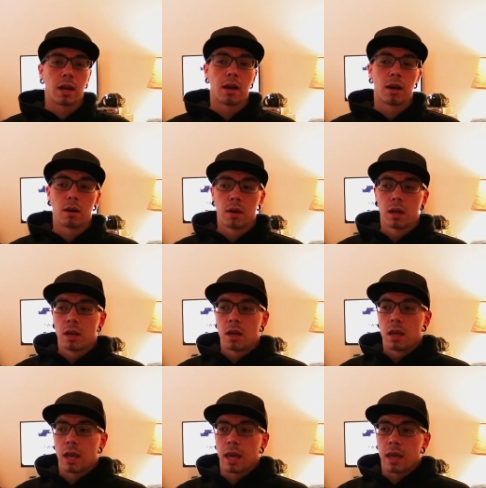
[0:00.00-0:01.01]
now,
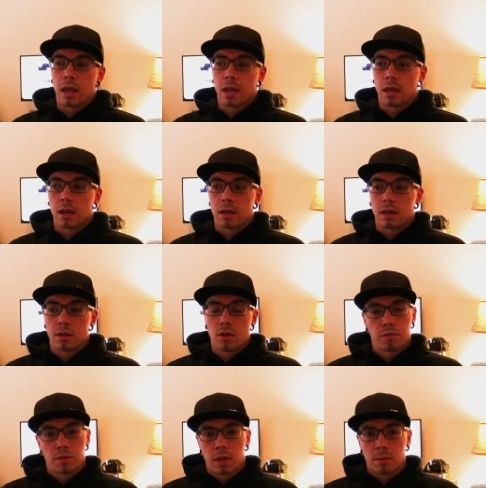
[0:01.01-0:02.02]
and
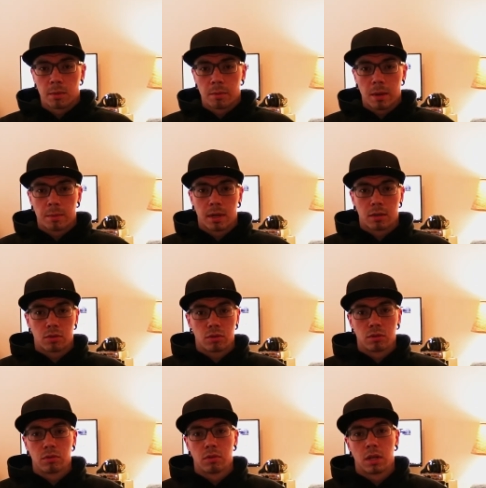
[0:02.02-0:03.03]
hopefully that'll be popping out
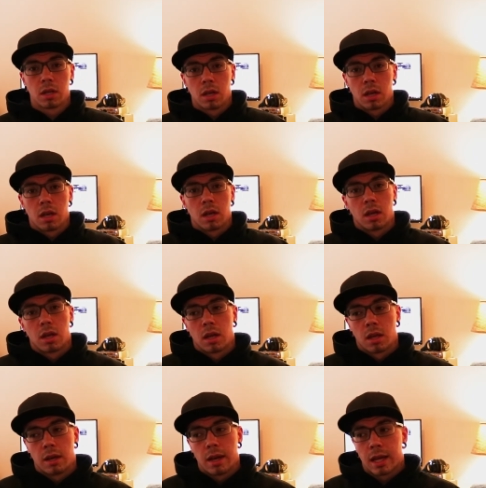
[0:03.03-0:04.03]
soon.
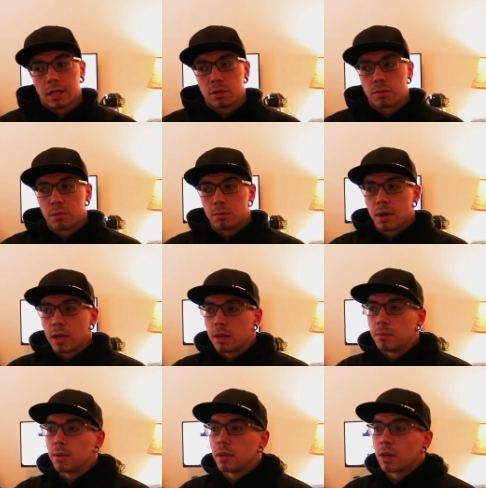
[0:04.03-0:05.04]
Next will probably
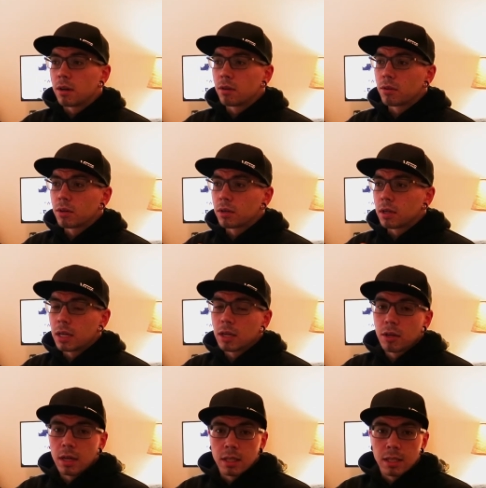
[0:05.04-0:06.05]
be, I already ordered
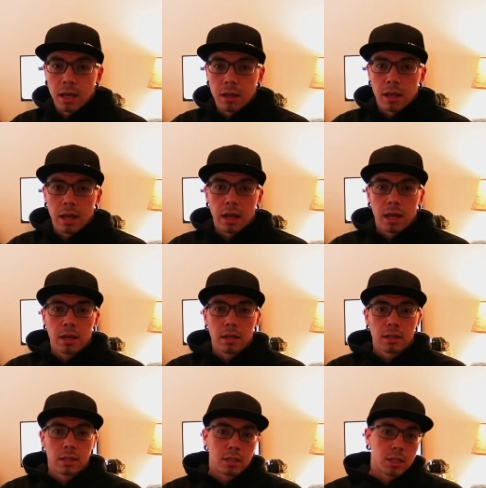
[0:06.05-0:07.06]
integrated taillight
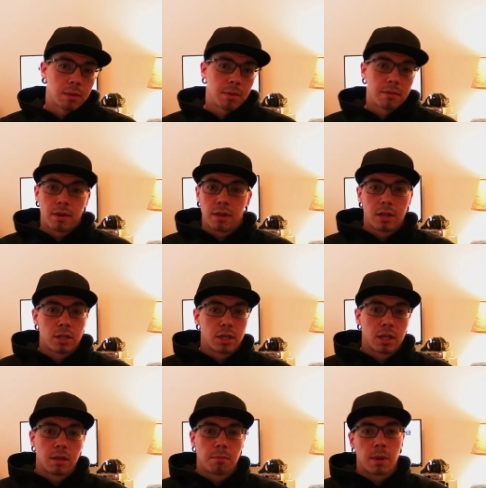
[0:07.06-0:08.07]
to chop off all that
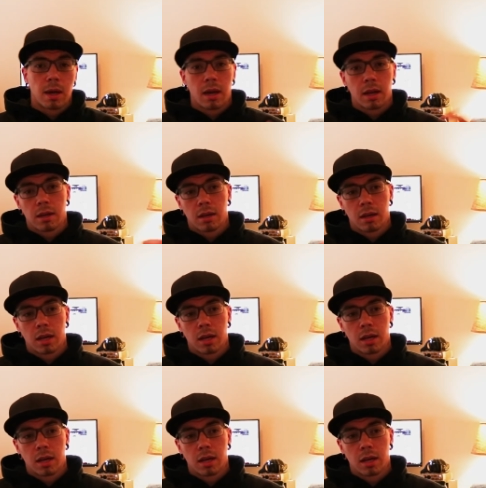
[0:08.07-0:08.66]
shit in the back,